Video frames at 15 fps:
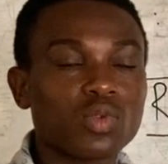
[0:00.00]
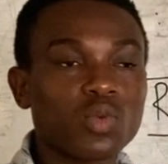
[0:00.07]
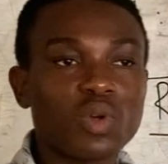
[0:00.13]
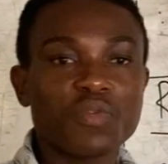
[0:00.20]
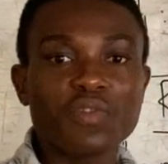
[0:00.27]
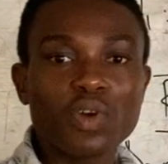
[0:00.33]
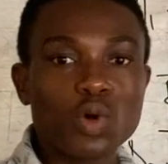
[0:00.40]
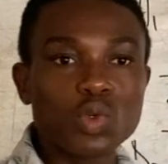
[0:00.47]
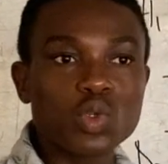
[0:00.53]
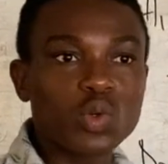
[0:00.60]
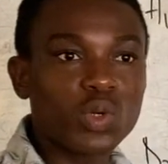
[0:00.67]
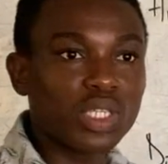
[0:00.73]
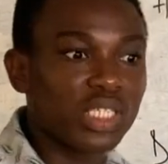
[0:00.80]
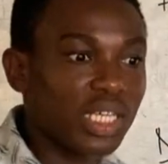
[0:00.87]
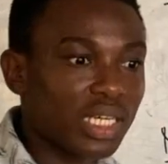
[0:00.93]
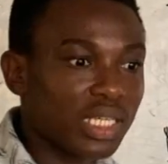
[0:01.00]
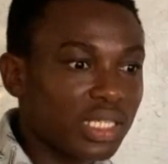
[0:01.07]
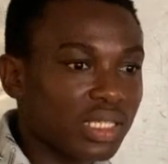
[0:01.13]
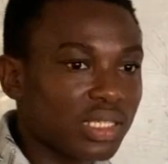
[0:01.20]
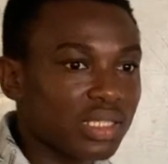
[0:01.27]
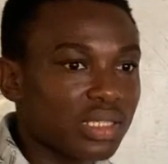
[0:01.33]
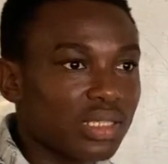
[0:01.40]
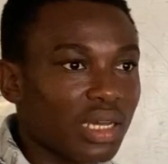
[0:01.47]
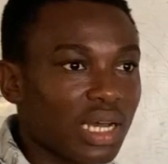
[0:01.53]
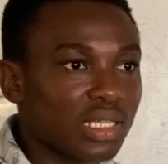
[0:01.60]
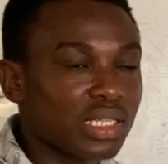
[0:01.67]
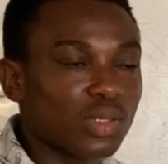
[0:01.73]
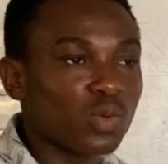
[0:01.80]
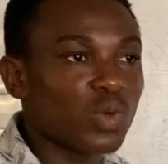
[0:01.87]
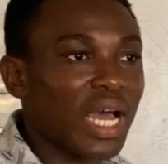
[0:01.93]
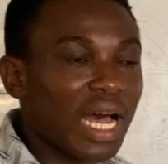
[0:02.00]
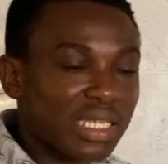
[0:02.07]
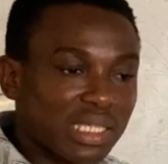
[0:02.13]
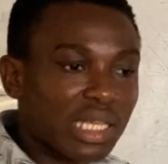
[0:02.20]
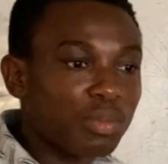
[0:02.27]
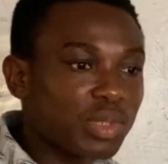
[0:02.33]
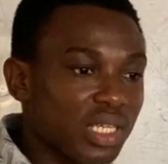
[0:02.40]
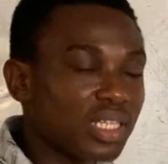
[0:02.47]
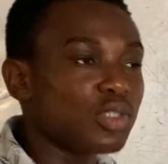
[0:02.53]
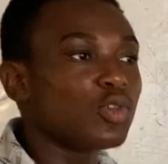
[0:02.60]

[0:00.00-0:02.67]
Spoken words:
We fail to reject, as in we are accepting